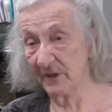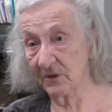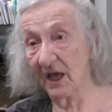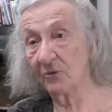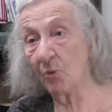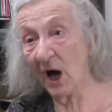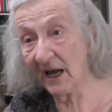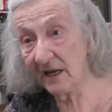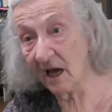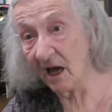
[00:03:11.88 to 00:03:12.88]
your writing.
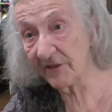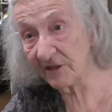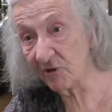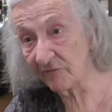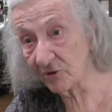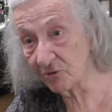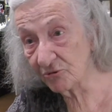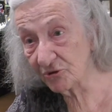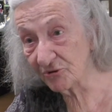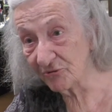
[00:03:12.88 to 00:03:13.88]
Why are they
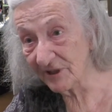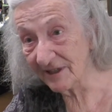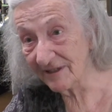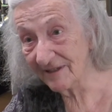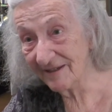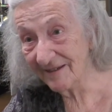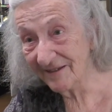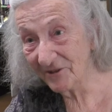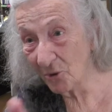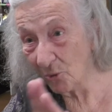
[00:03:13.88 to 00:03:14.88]
revolutionary?
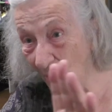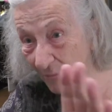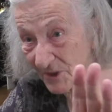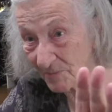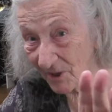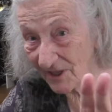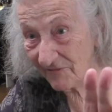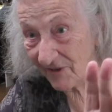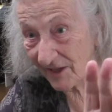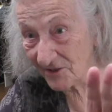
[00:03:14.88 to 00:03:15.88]
You know, what was
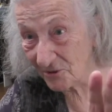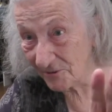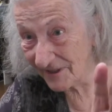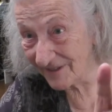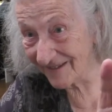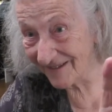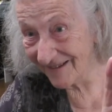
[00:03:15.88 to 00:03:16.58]
Bolivar doing?